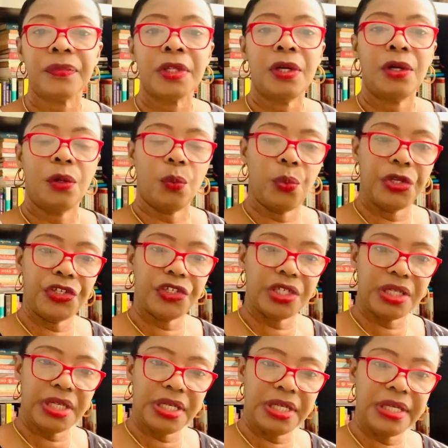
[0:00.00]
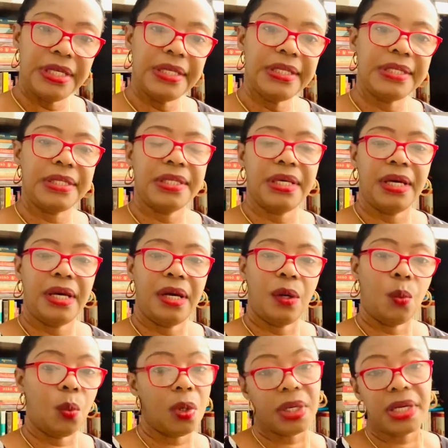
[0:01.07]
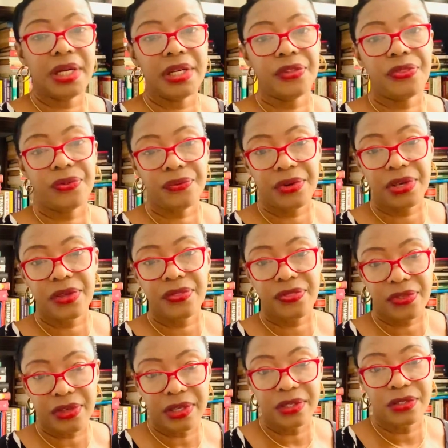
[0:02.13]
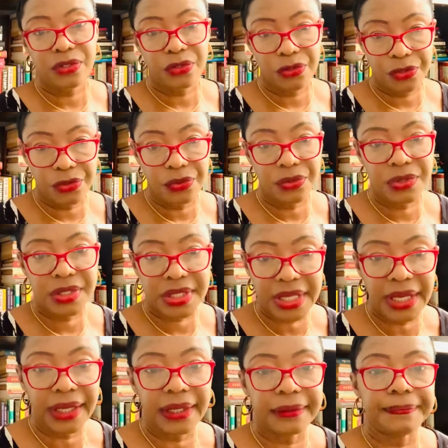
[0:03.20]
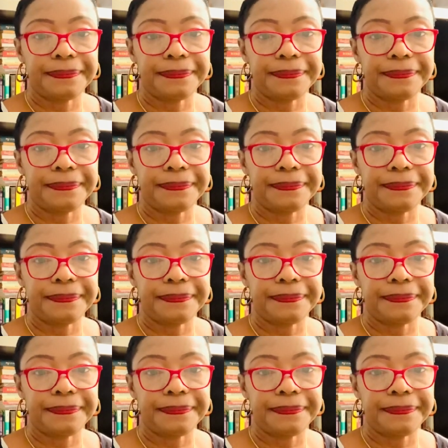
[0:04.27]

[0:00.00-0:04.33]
which is what are the three things you do, Stella,